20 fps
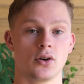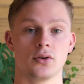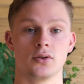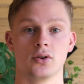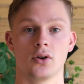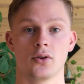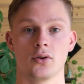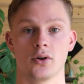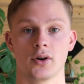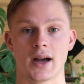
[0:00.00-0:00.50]
or
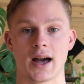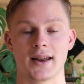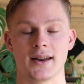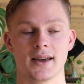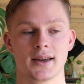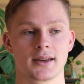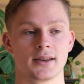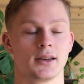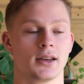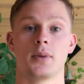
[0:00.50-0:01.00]

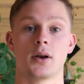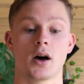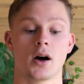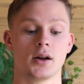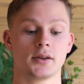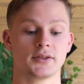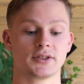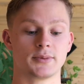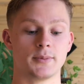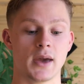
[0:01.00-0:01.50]
non-organic.
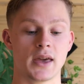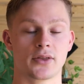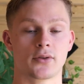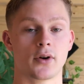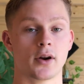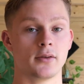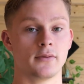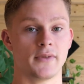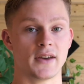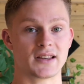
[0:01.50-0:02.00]
Plants make
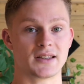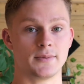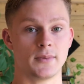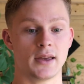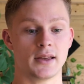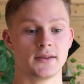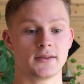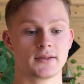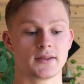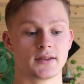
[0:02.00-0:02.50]
their own
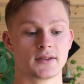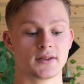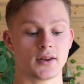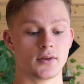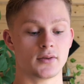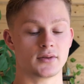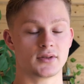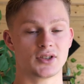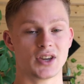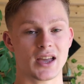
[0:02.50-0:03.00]
vitamins,
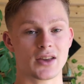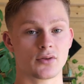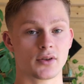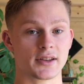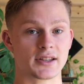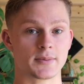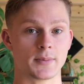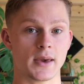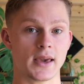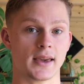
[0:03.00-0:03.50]
so
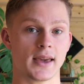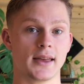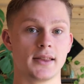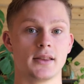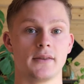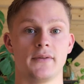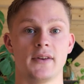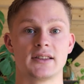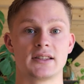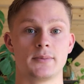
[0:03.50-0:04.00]
generally speaking,
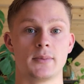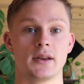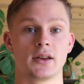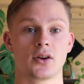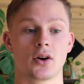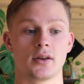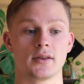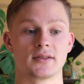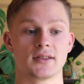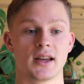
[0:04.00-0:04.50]
the vitamin
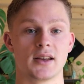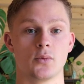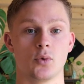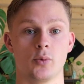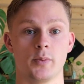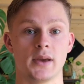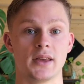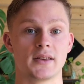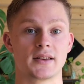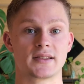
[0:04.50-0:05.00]
content
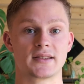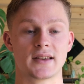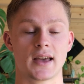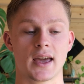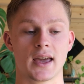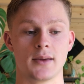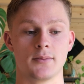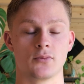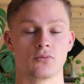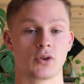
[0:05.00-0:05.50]
will be the
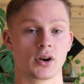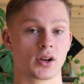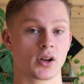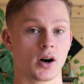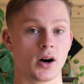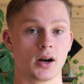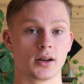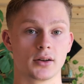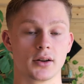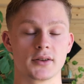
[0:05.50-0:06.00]
same
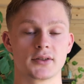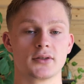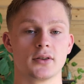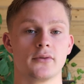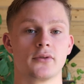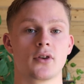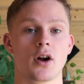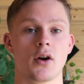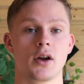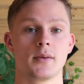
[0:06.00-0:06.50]
regardless
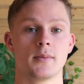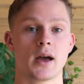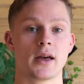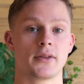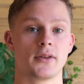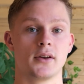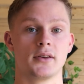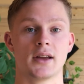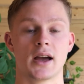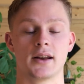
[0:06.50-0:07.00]
of growing
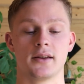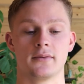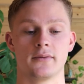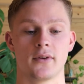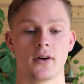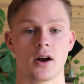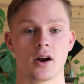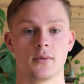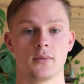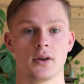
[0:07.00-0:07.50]
method and
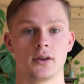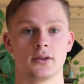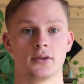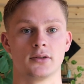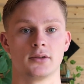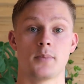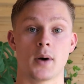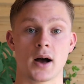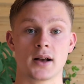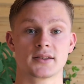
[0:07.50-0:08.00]
environment,
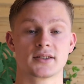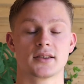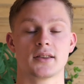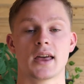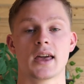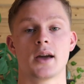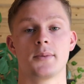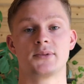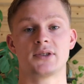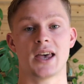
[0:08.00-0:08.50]
but
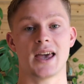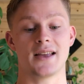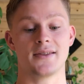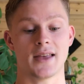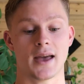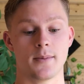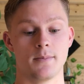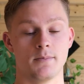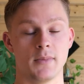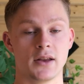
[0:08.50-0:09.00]
they obtain
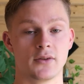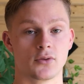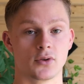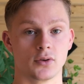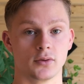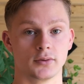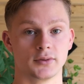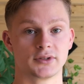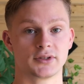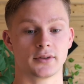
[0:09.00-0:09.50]
their
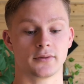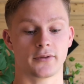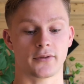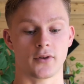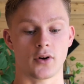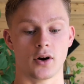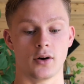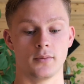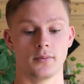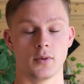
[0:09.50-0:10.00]
minerals
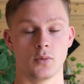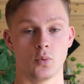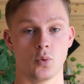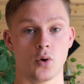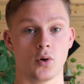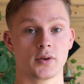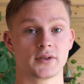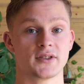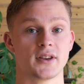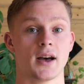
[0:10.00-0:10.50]
from
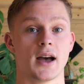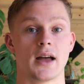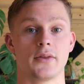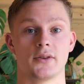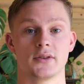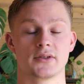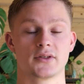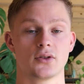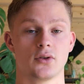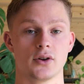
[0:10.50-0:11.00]
water and
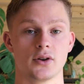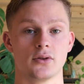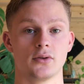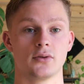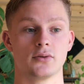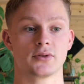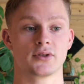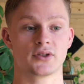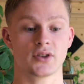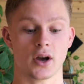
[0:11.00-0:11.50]
the
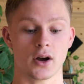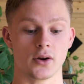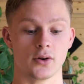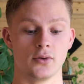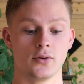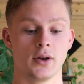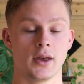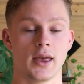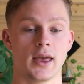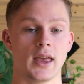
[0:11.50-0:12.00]
soil. So